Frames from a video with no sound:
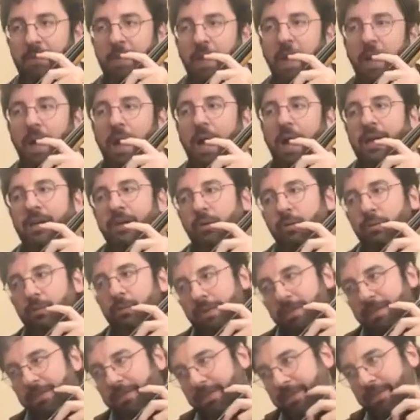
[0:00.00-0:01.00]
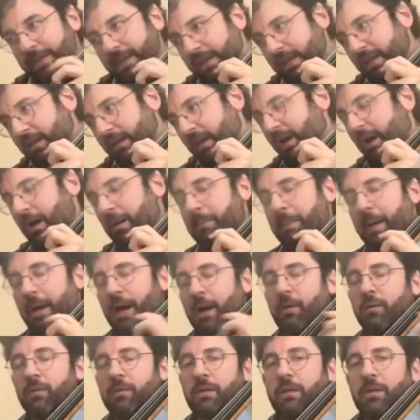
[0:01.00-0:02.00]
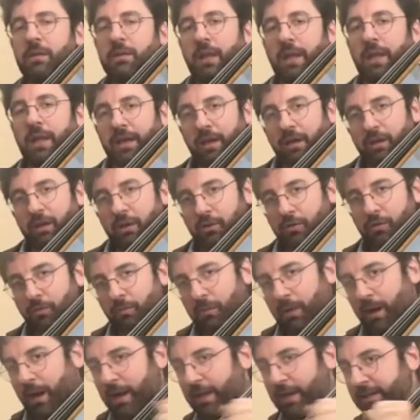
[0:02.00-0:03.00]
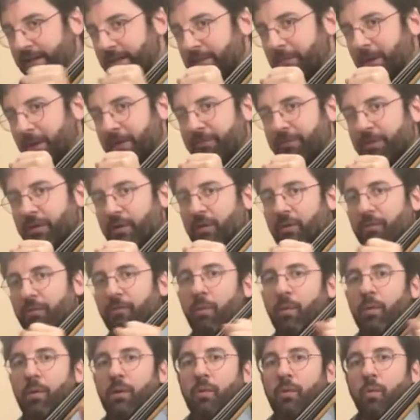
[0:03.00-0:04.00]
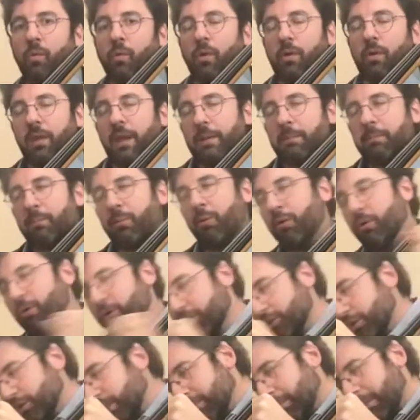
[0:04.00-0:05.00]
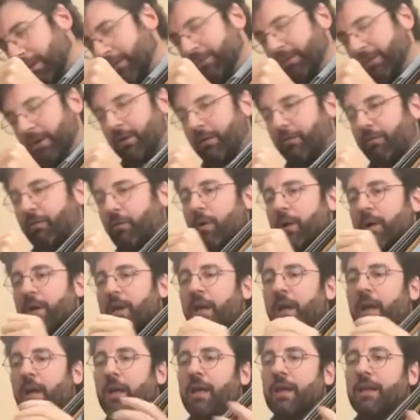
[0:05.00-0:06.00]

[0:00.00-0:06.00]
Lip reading: I don't think about like grinding my finger forward or like pushing my finger forward.